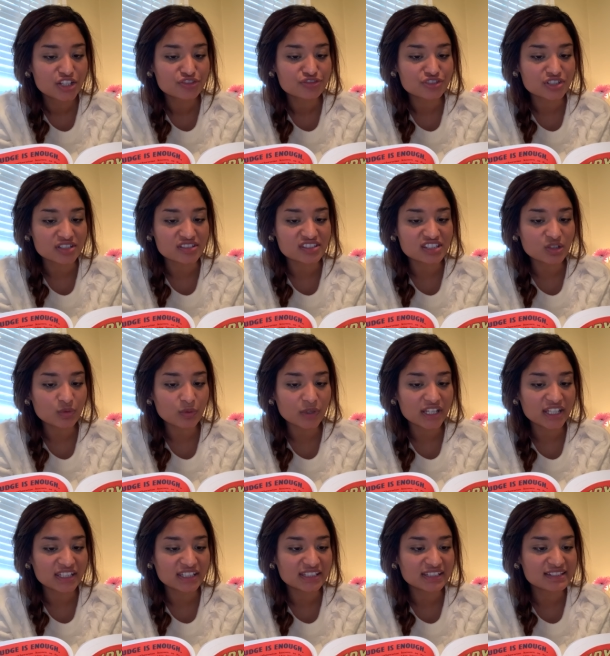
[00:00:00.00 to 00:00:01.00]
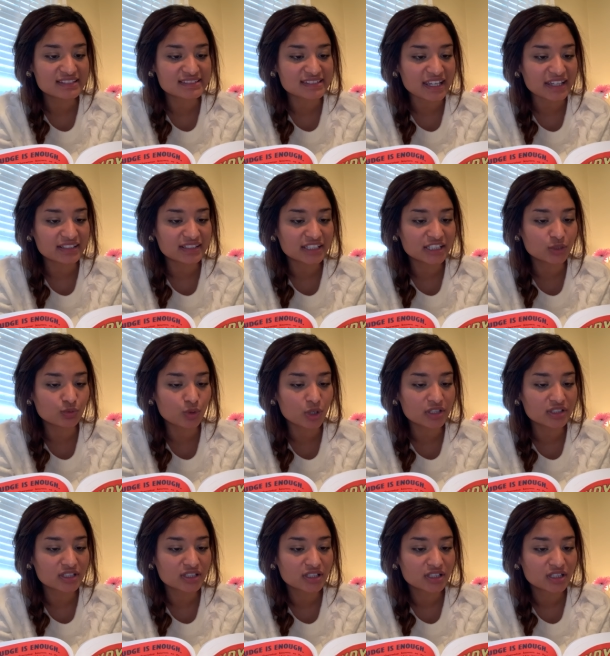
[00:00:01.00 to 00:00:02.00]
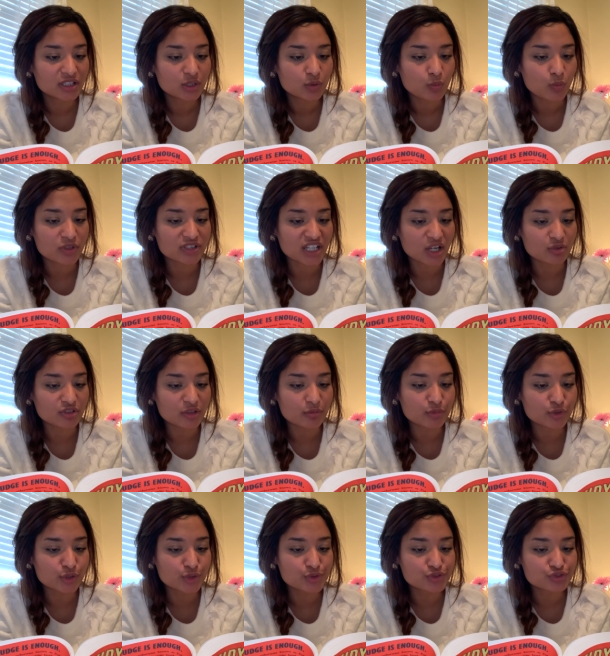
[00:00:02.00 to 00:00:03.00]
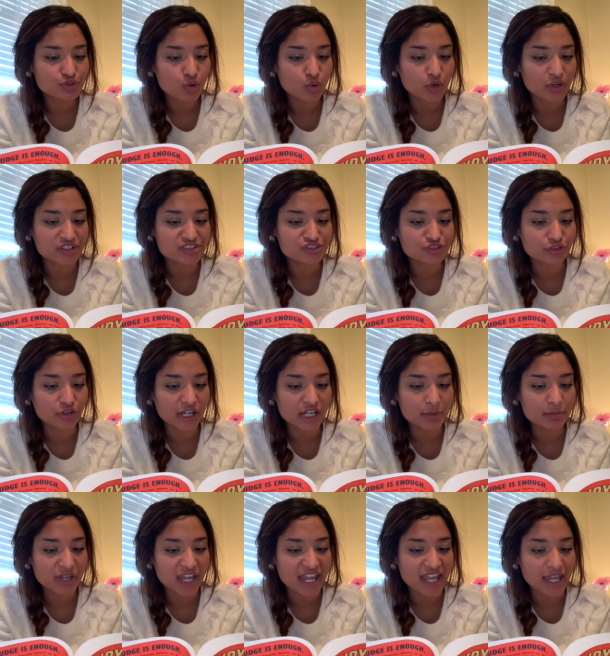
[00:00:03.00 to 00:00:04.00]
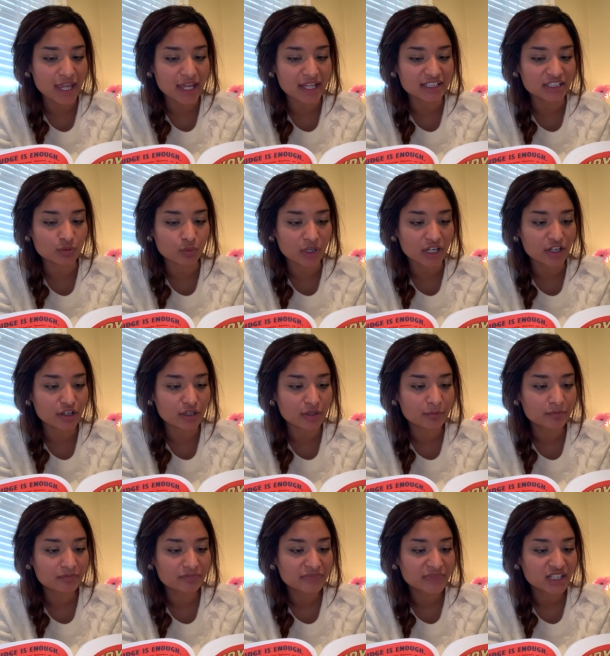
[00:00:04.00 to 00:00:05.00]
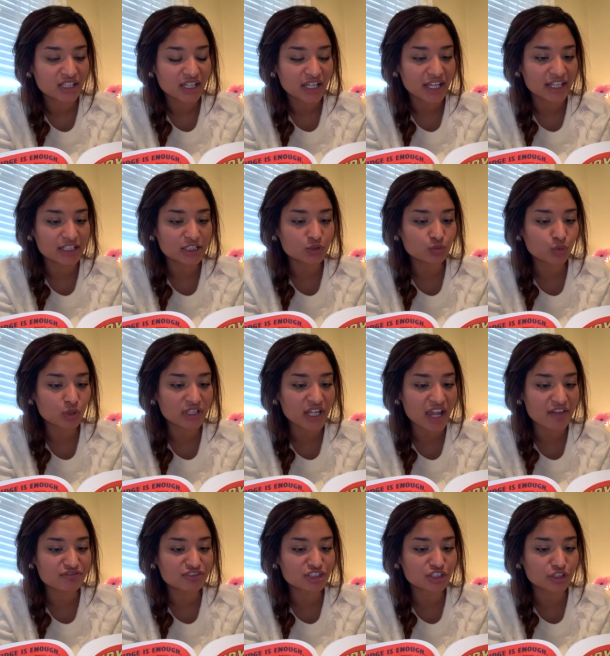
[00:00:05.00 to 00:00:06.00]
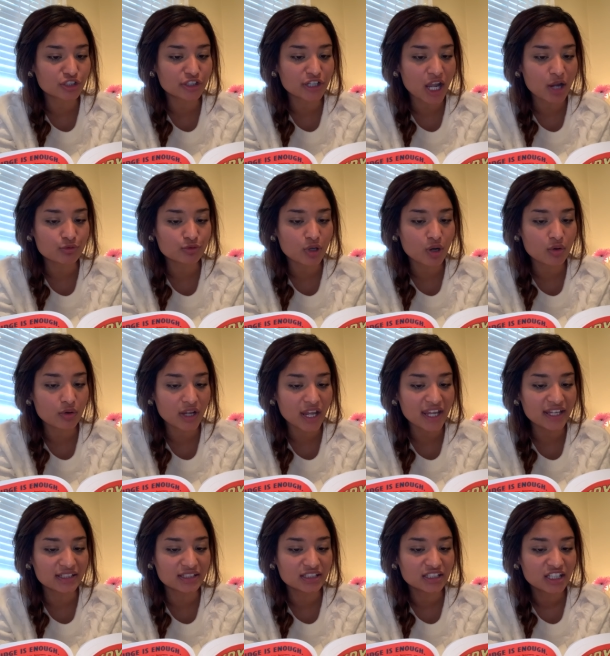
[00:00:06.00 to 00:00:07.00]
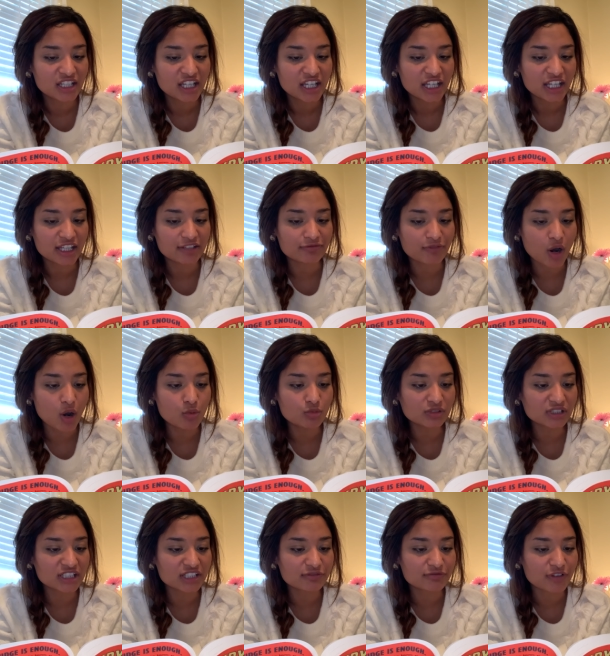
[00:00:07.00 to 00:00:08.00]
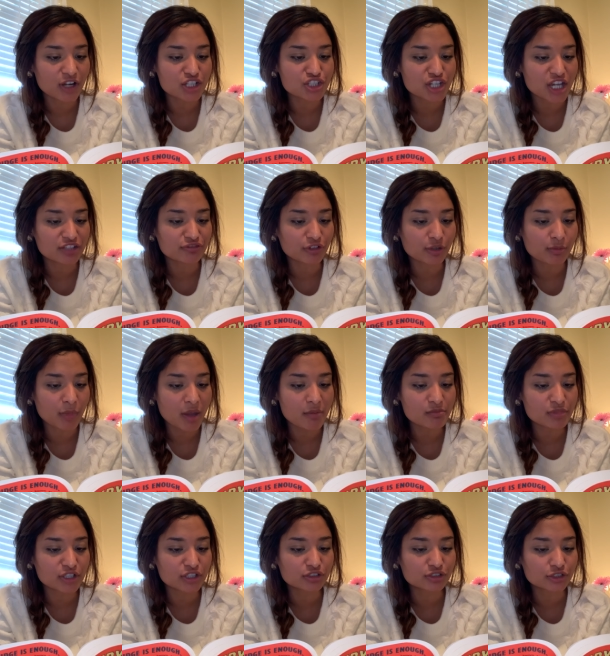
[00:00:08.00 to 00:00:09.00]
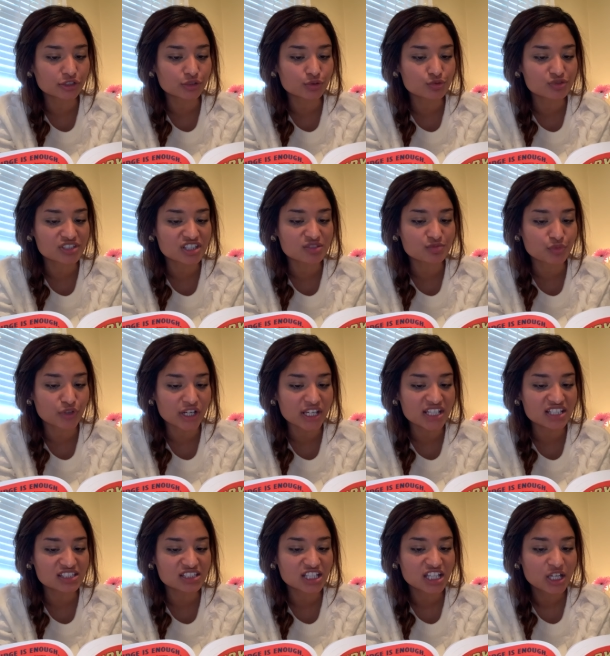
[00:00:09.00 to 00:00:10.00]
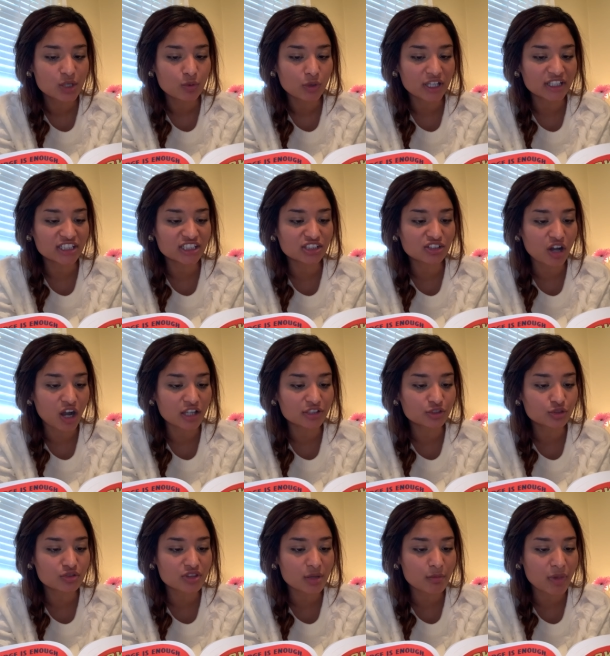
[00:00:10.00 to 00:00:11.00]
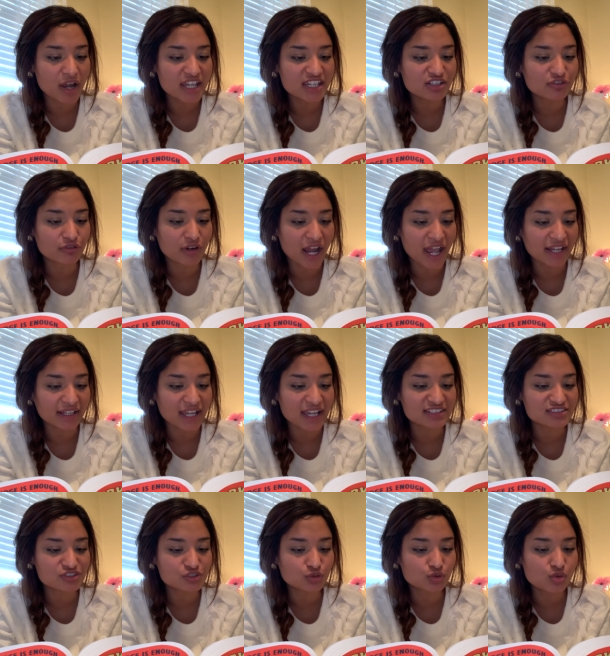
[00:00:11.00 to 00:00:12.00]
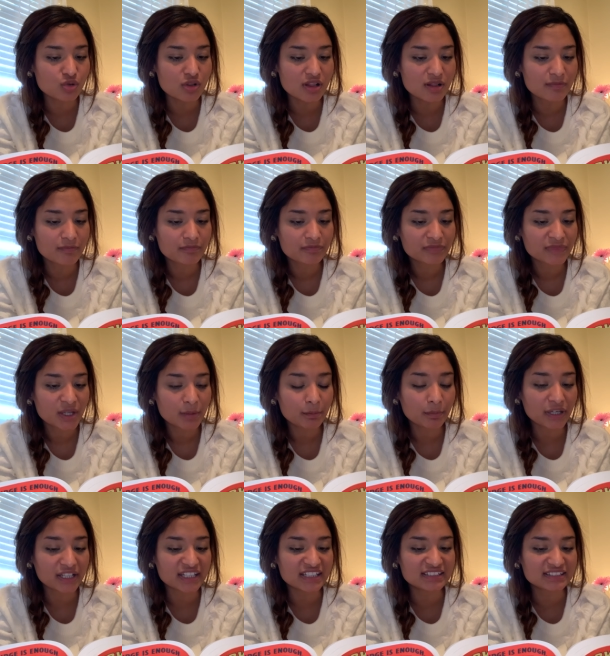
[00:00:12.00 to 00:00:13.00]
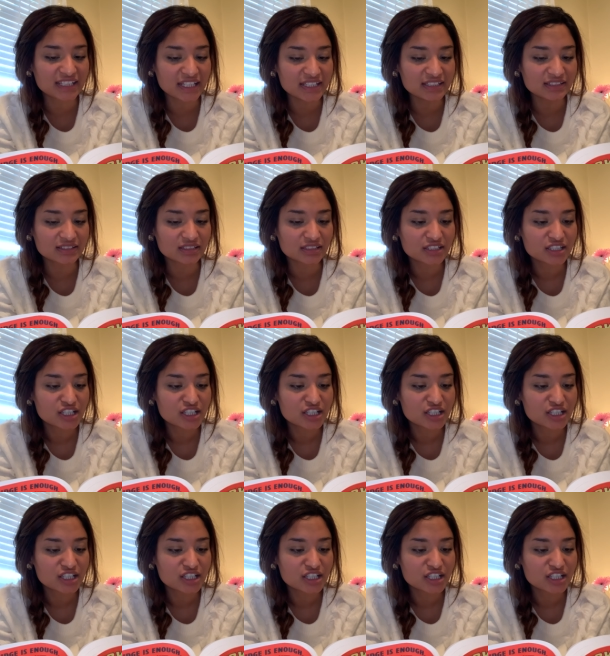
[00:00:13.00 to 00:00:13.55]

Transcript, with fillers: Just the way he said he would, without a bruise or a scrape anywhere. And it would have turned out okay if only Fudge had remembered to use his brakes and he got to the bike rack at school, but he didn't.